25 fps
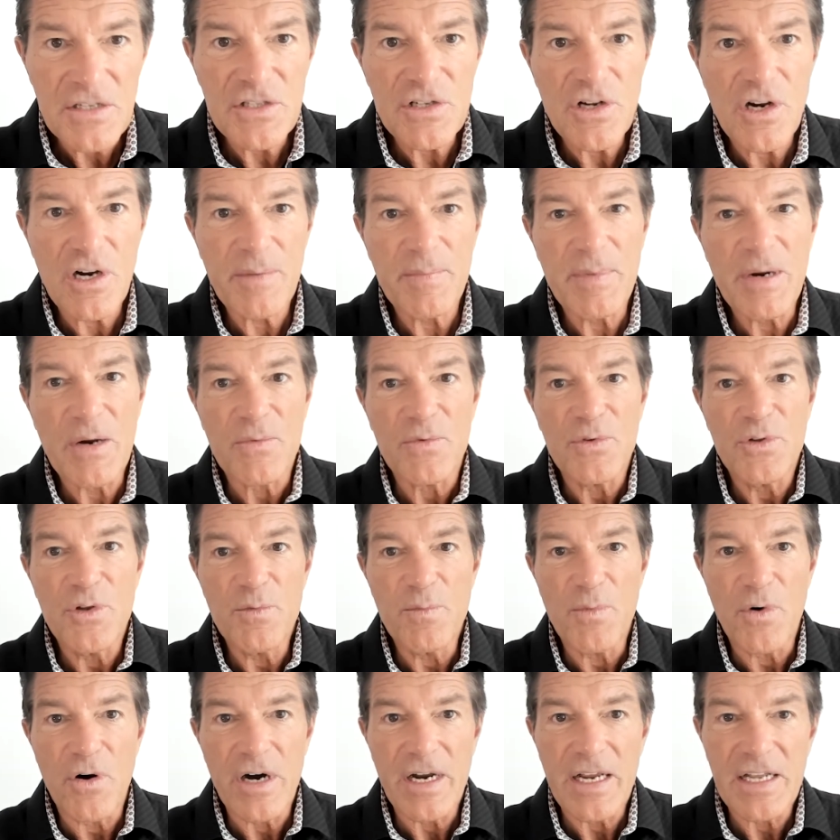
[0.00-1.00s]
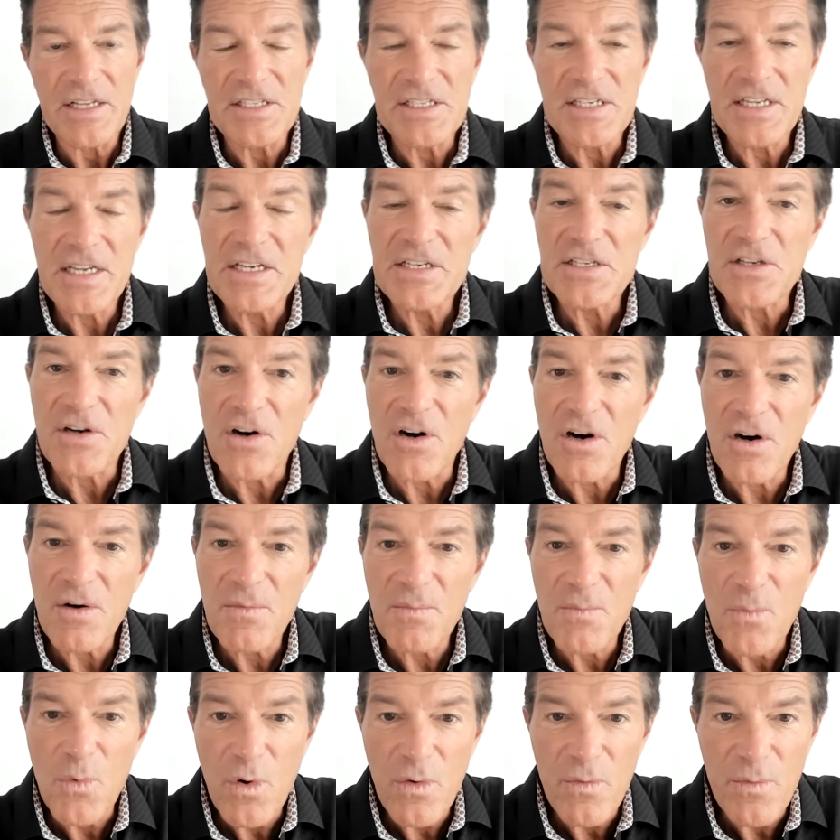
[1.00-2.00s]
talk about new markets. These are
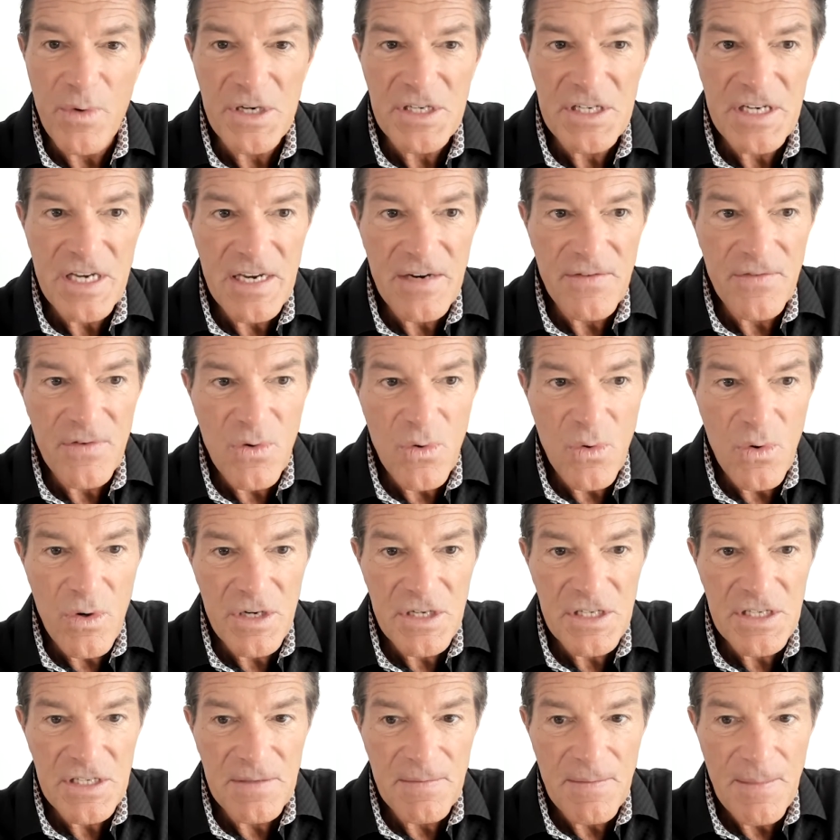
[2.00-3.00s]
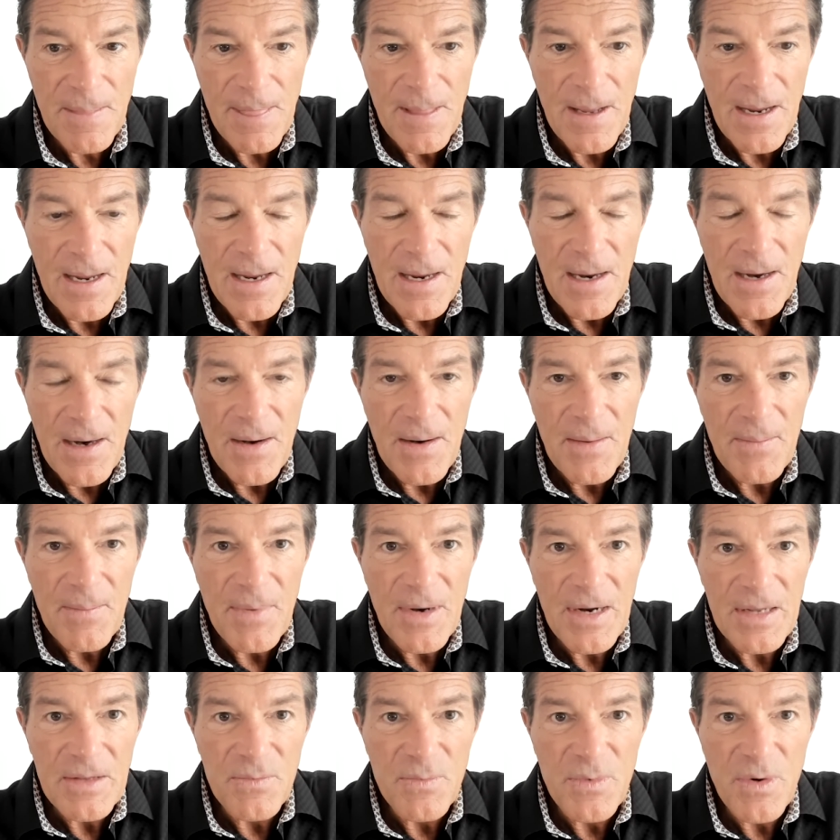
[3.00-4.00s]
more risky, of course,
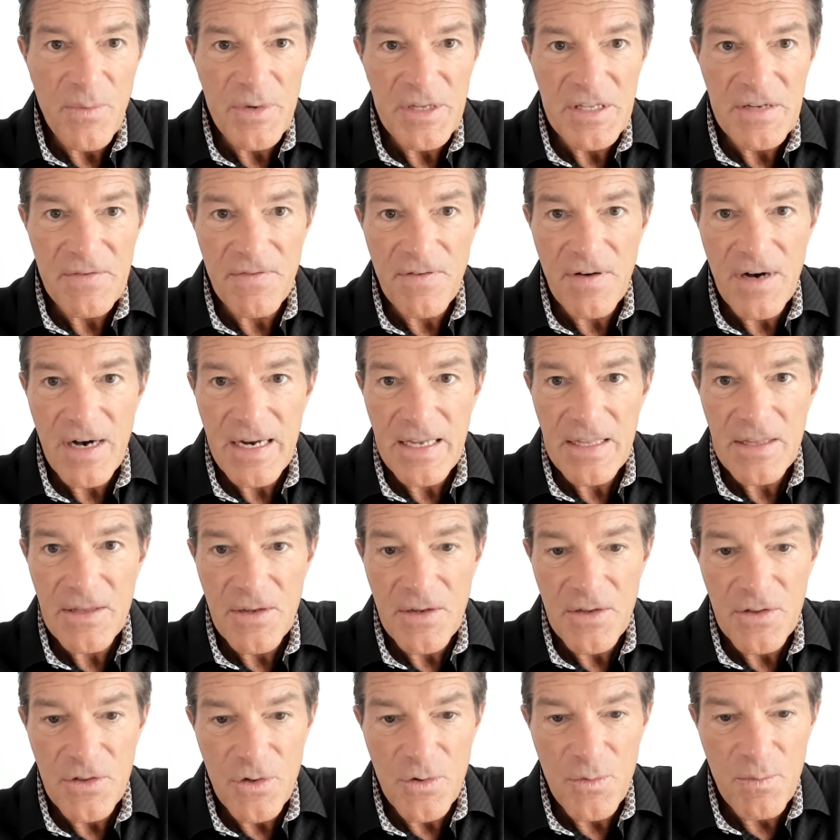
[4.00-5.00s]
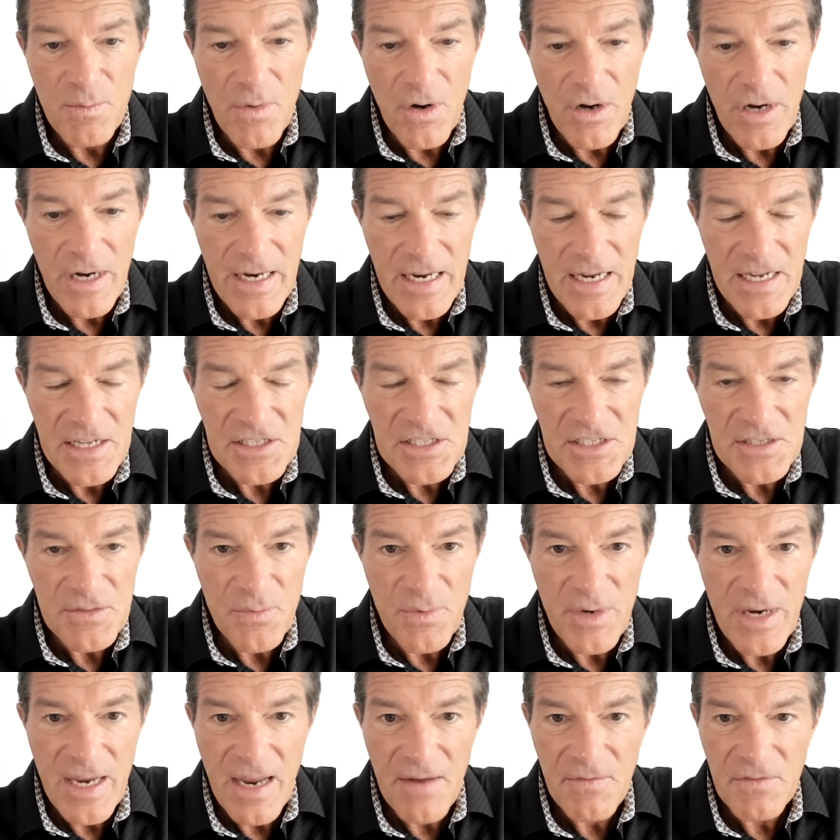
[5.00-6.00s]
but when we define new markets,
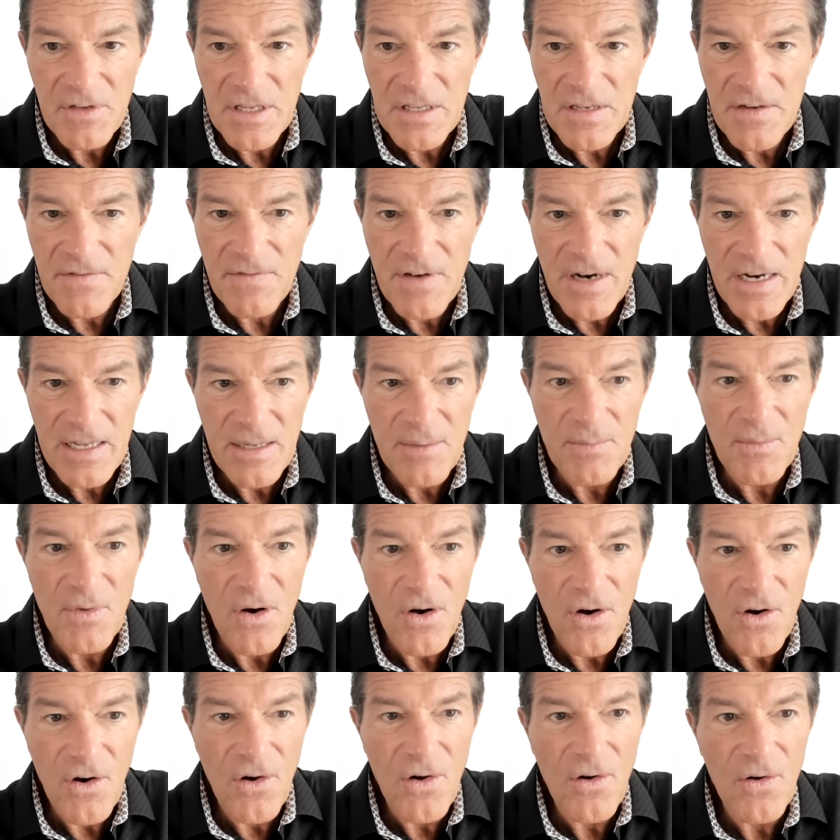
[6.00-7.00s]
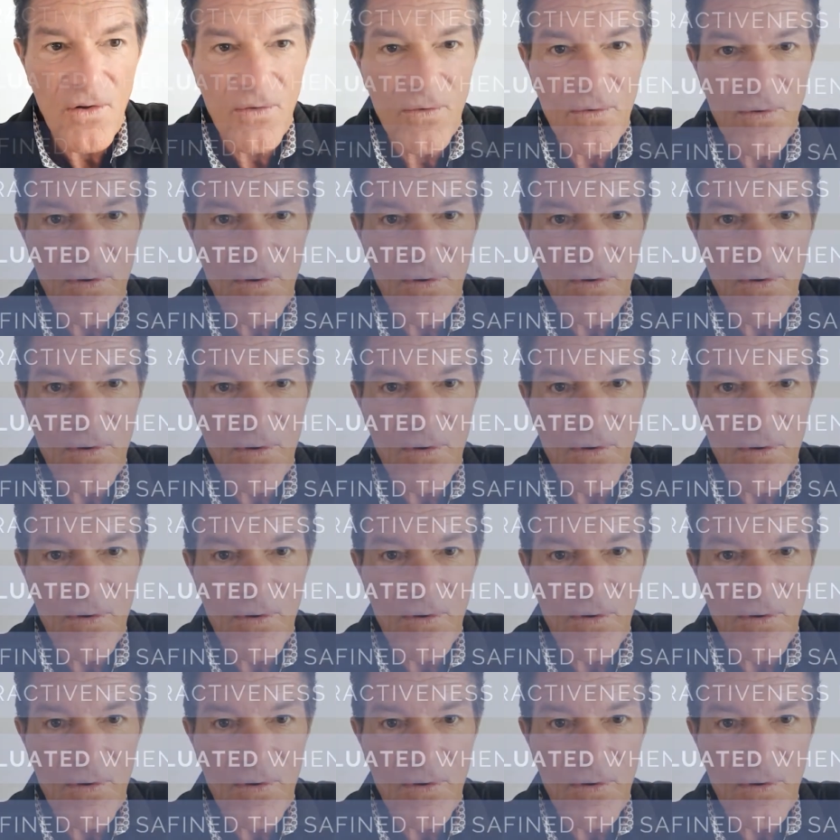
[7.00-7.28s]
we have to define them all